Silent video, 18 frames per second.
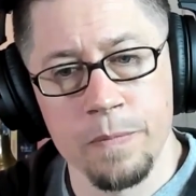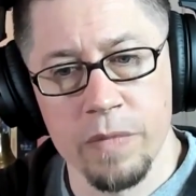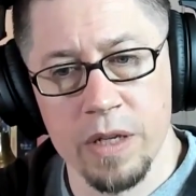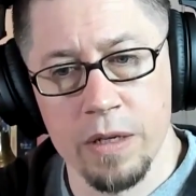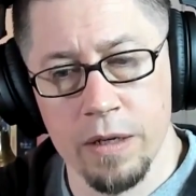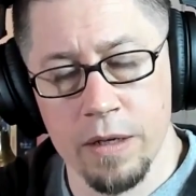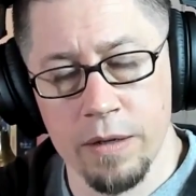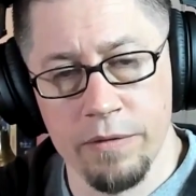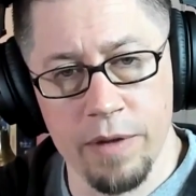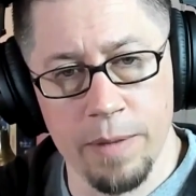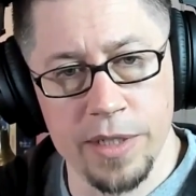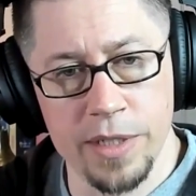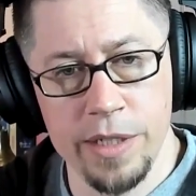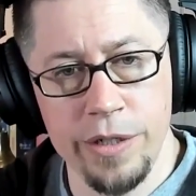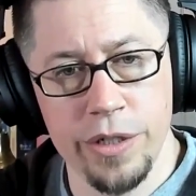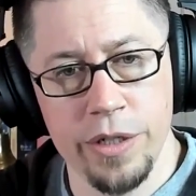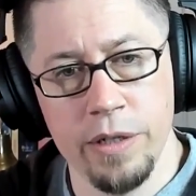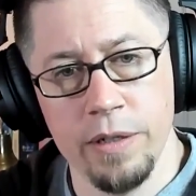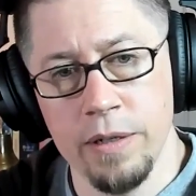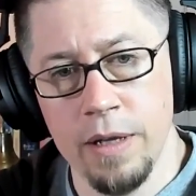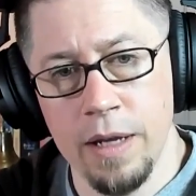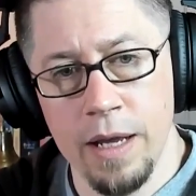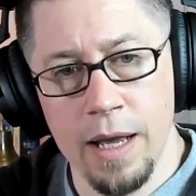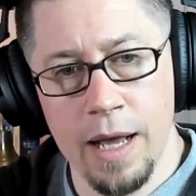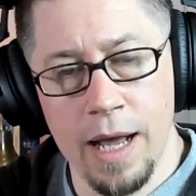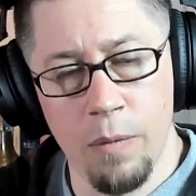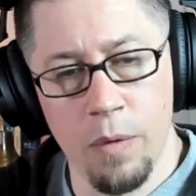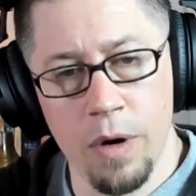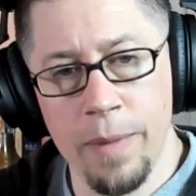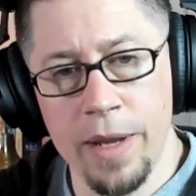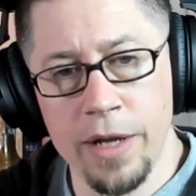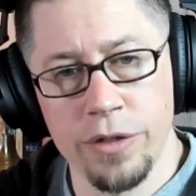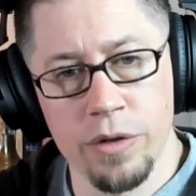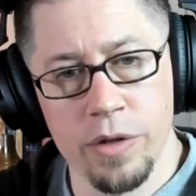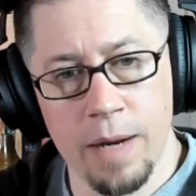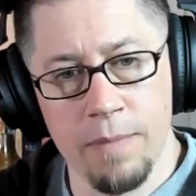if I'm teaching, I want to
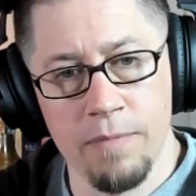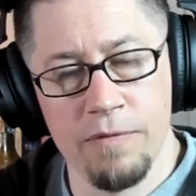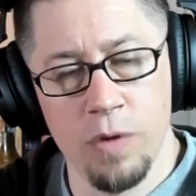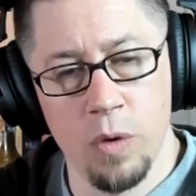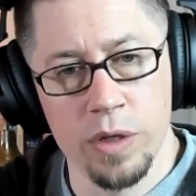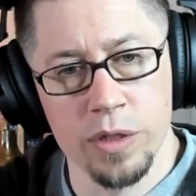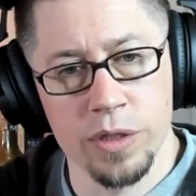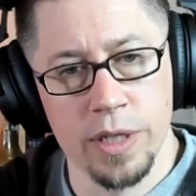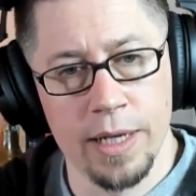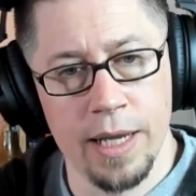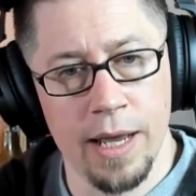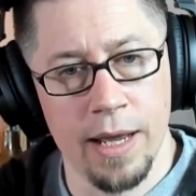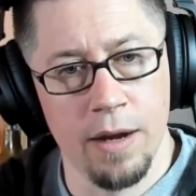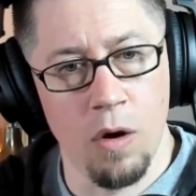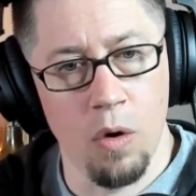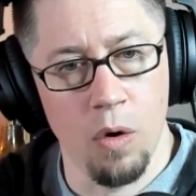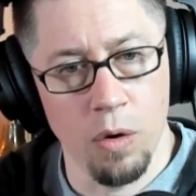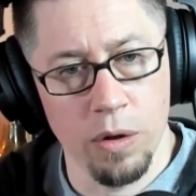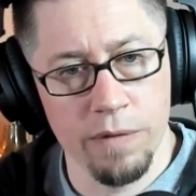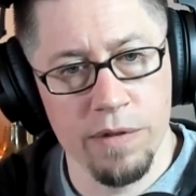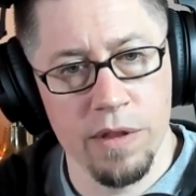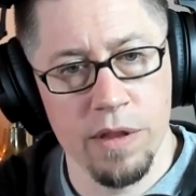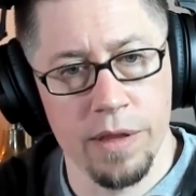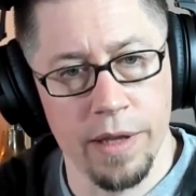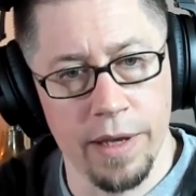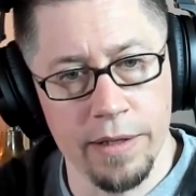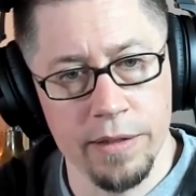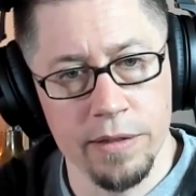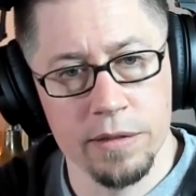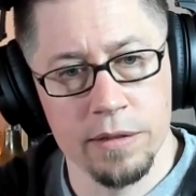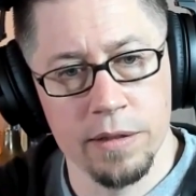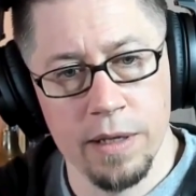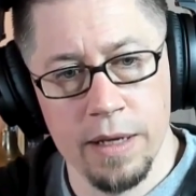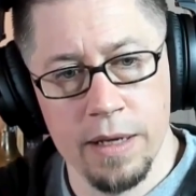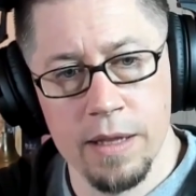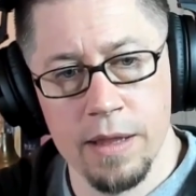make sure that I'm focusing on all of the things
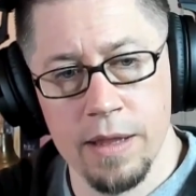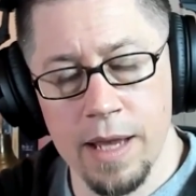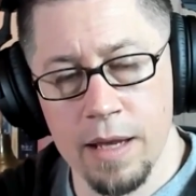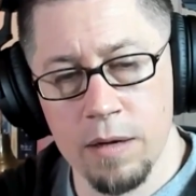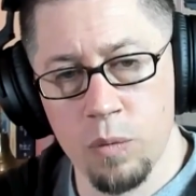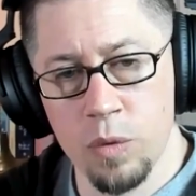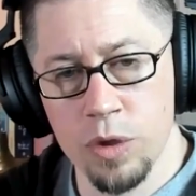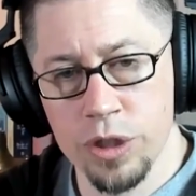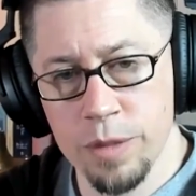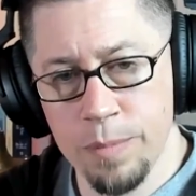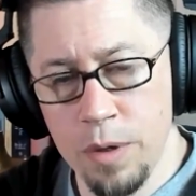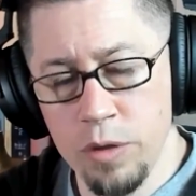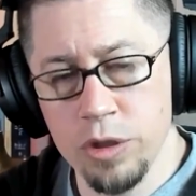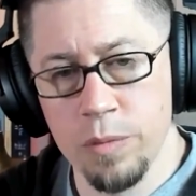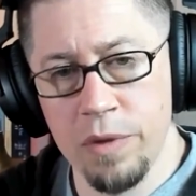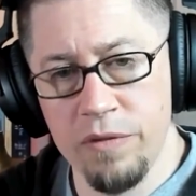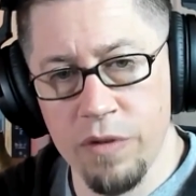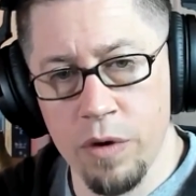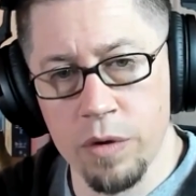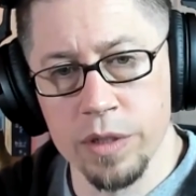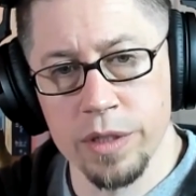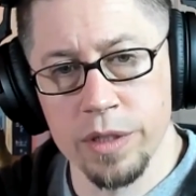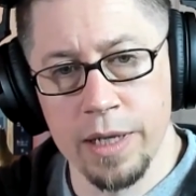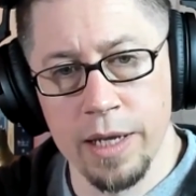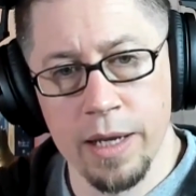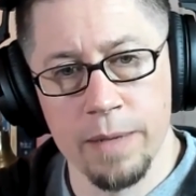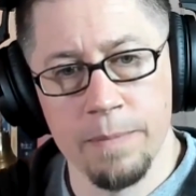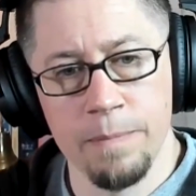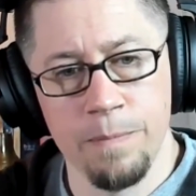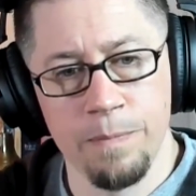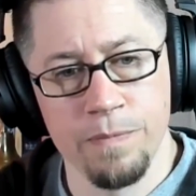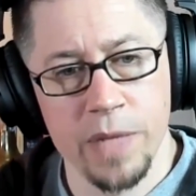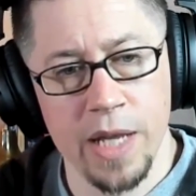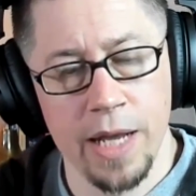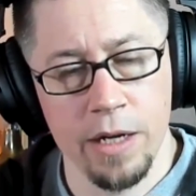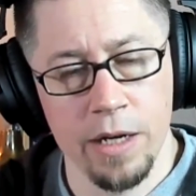that we're supposed to be focusing on.
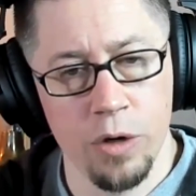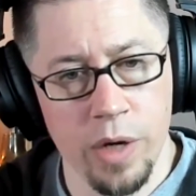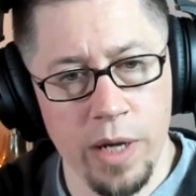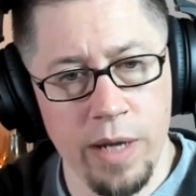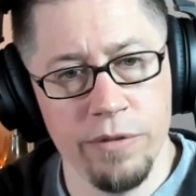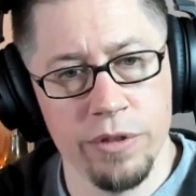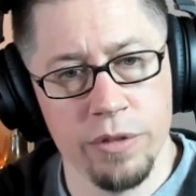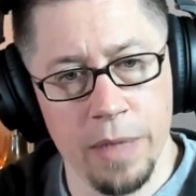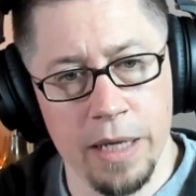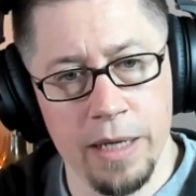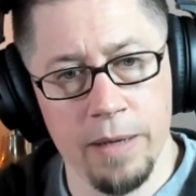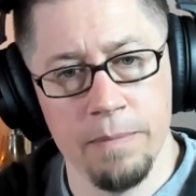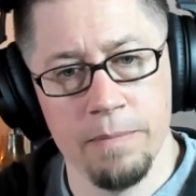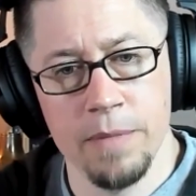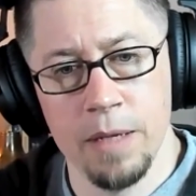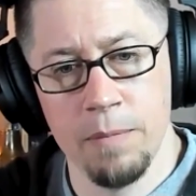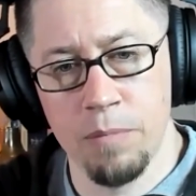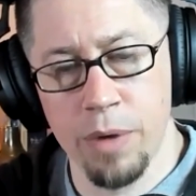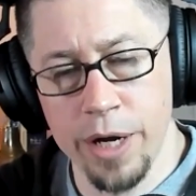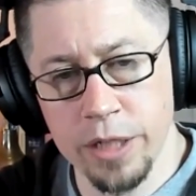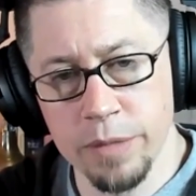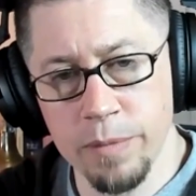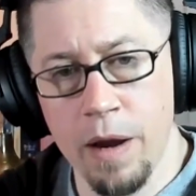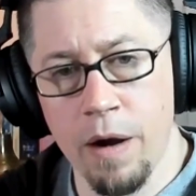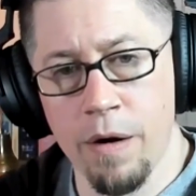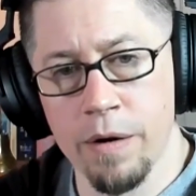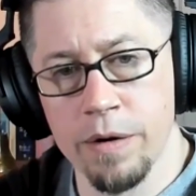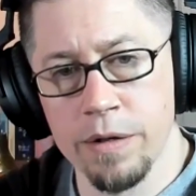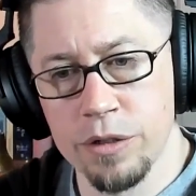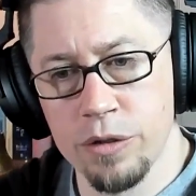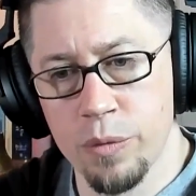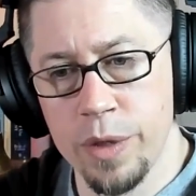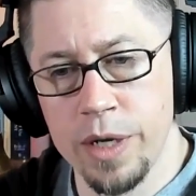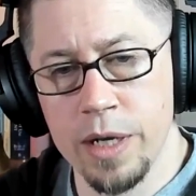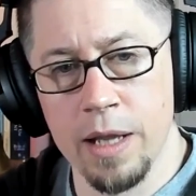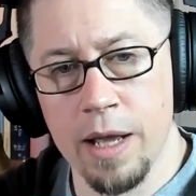And it grieves me, it breaks my heart to
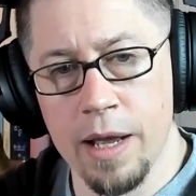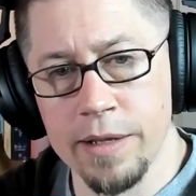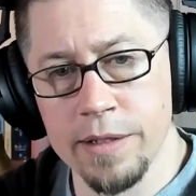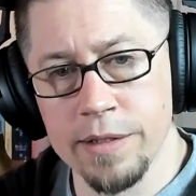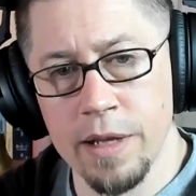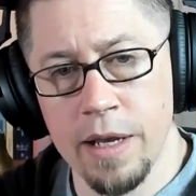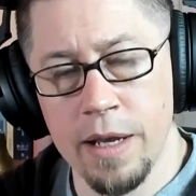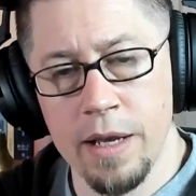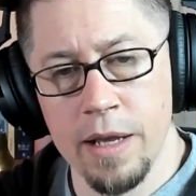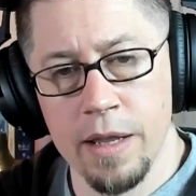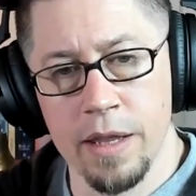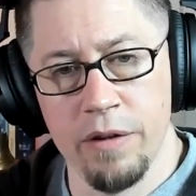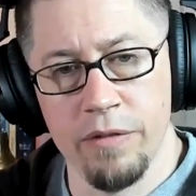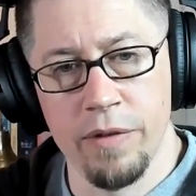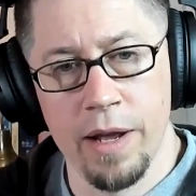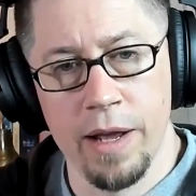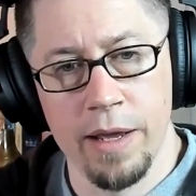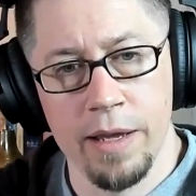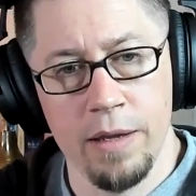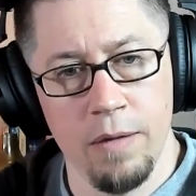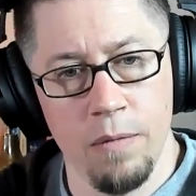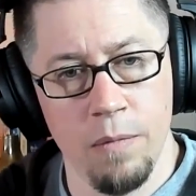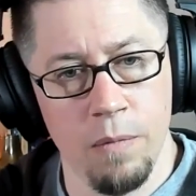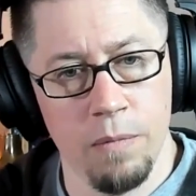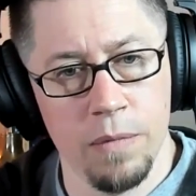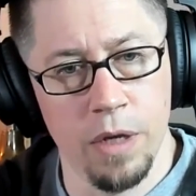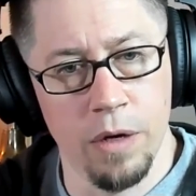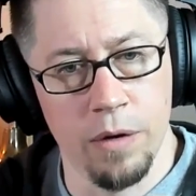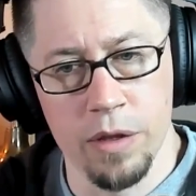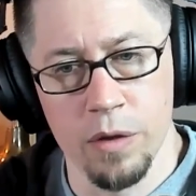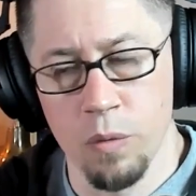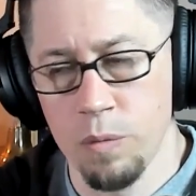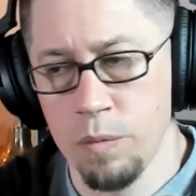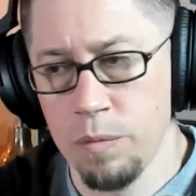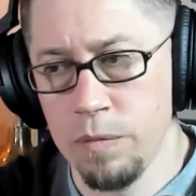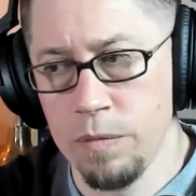realize that if I
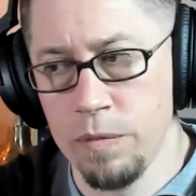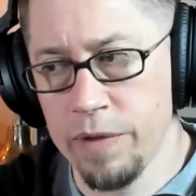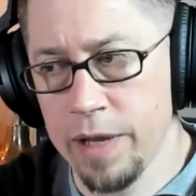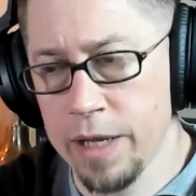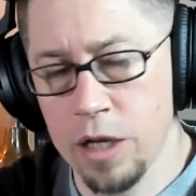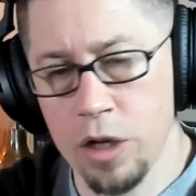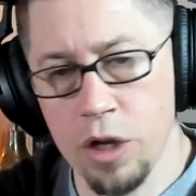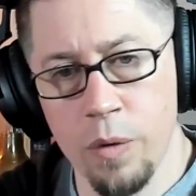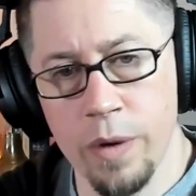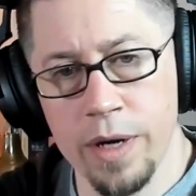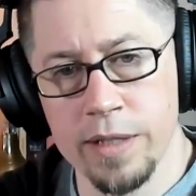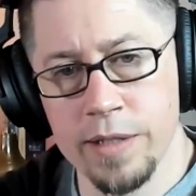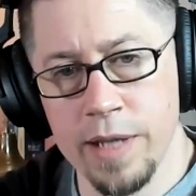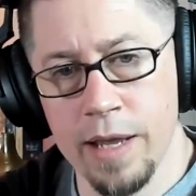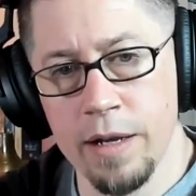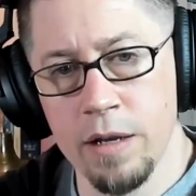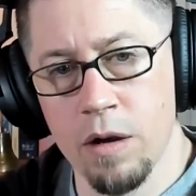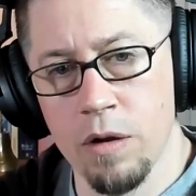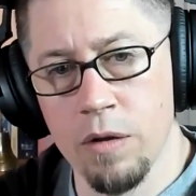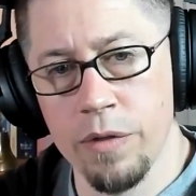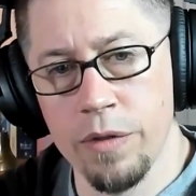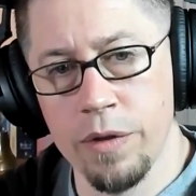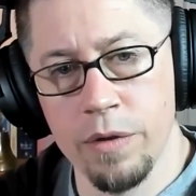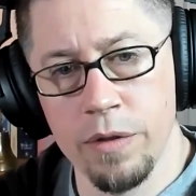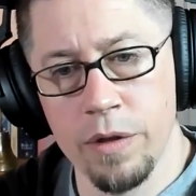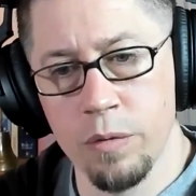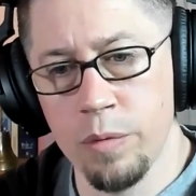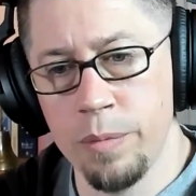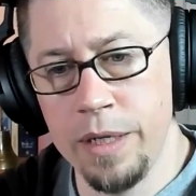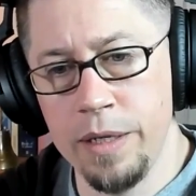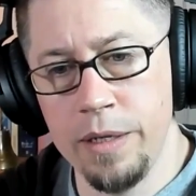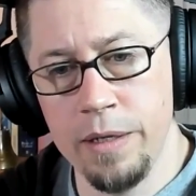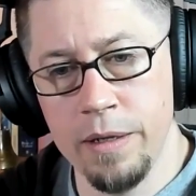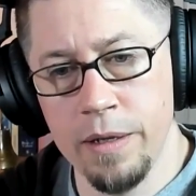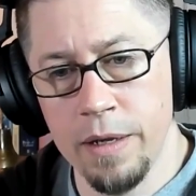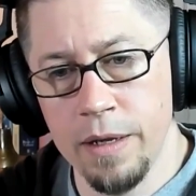could go and attend, there will
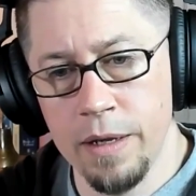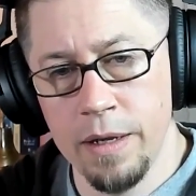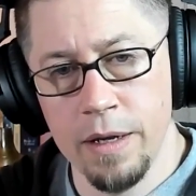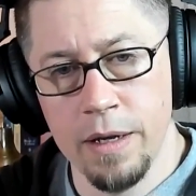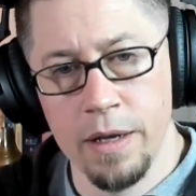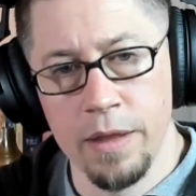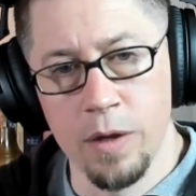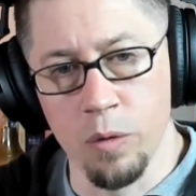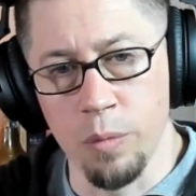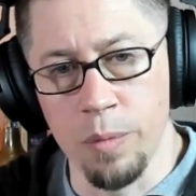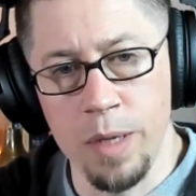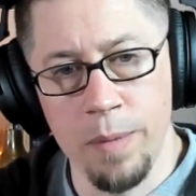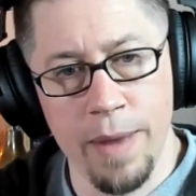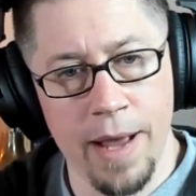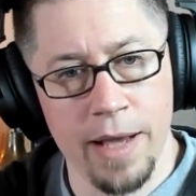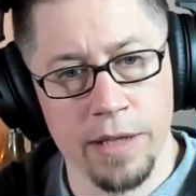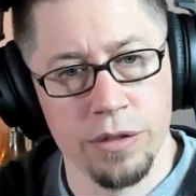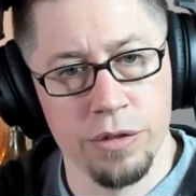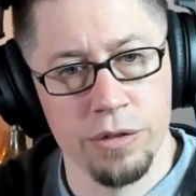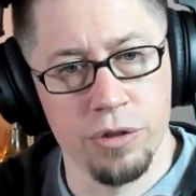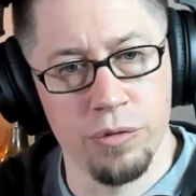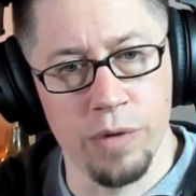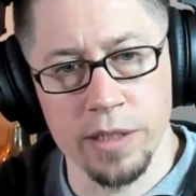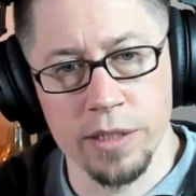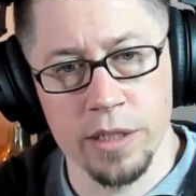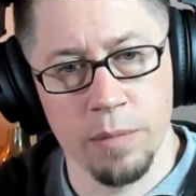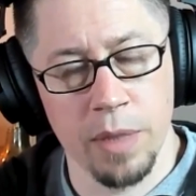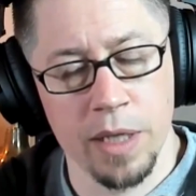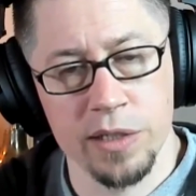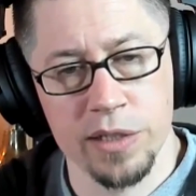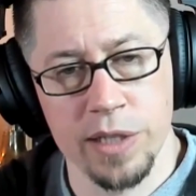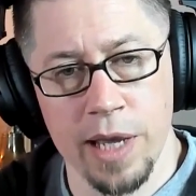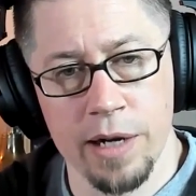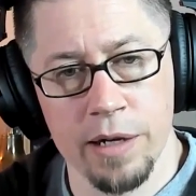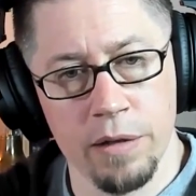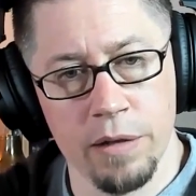be pastors dressed up like
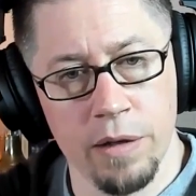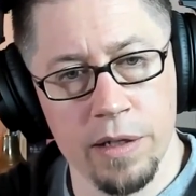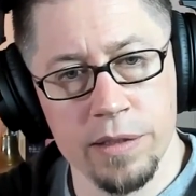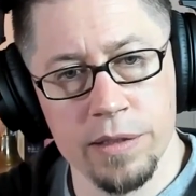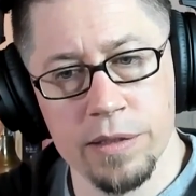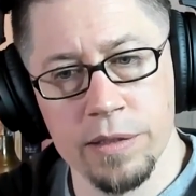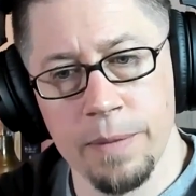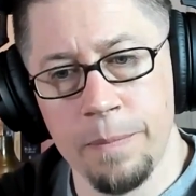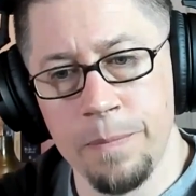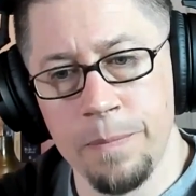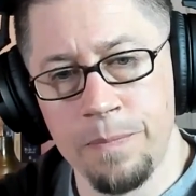Santa Claus.